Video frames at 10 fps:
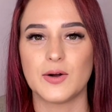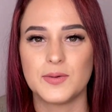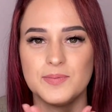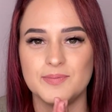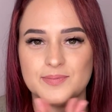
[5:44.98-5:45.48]

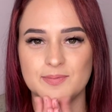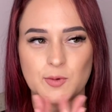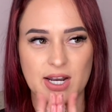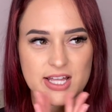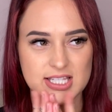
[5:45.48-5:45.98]

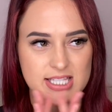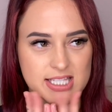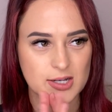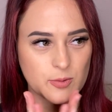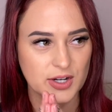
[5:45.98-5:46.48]
what
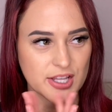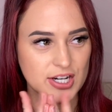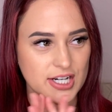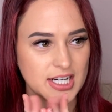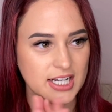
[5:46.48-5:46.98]
else? What
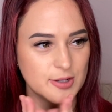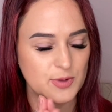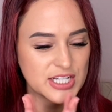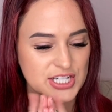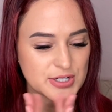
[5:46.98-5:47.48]
other could
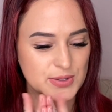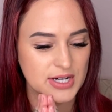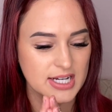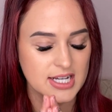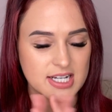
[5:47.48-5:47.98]
we do?
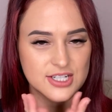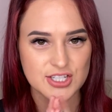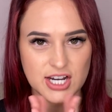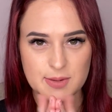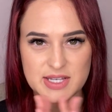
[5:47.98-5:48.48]
There's
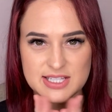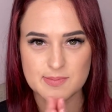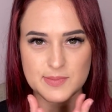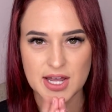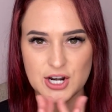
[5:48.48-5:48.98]
got to be
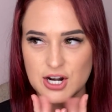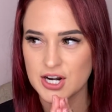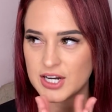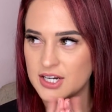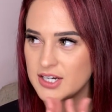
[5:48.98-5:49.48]
some
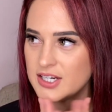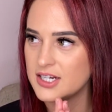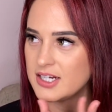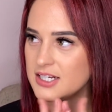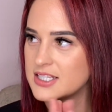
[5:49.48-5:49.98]

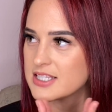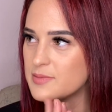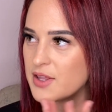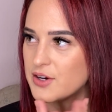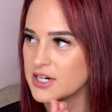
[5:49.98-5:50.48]

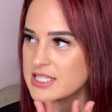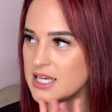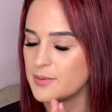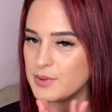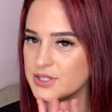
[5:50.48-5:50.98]
other
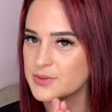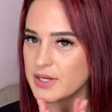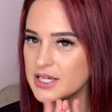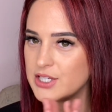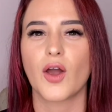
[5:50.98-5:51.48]
examples we
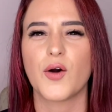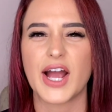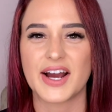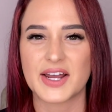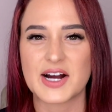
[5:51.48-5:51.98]
could. Okay,
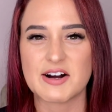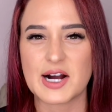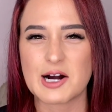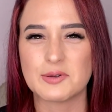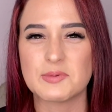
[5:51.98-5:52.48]
I got a
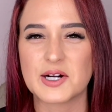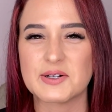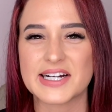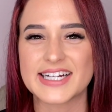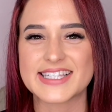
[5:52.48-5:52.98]
couple more
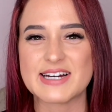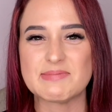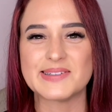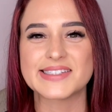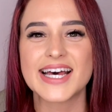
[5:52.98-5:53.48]
quick
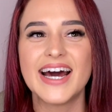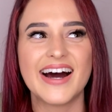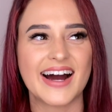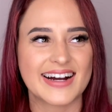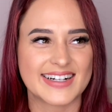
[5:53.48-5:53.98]
examples.
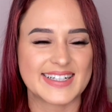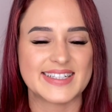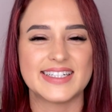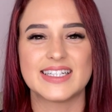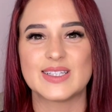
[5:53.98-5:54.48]

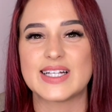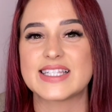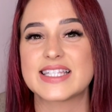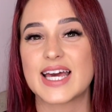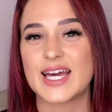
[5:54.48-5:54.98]
Let's
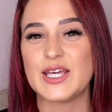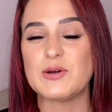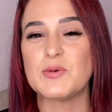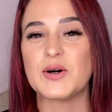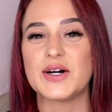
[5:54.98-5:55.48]
say you
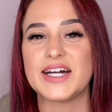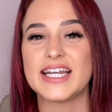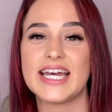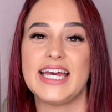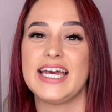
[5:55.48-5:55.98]
want
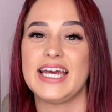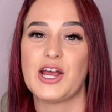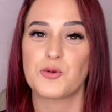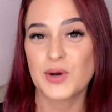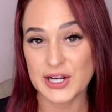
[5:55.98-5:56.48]
a
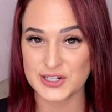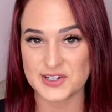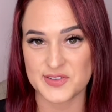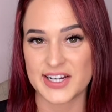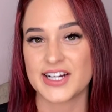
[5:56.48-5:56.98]
ring on your
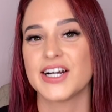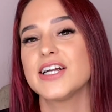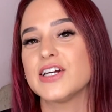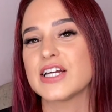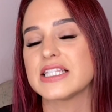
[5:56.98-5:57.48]
finger.
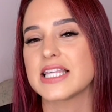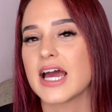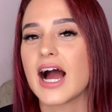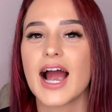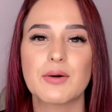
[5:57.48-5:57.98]
You could say,
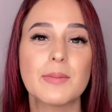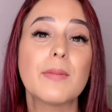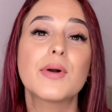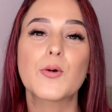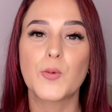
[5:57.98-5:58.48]
I
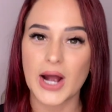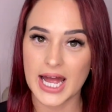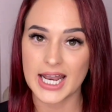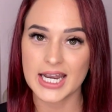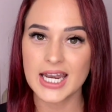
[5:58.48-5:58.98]
remember
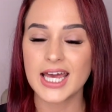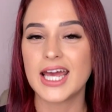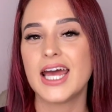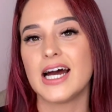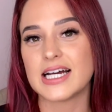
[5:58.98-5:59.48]
when
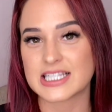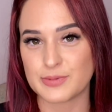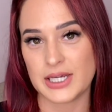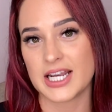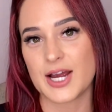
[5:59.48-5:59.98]

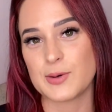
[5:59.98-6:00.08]
SP and I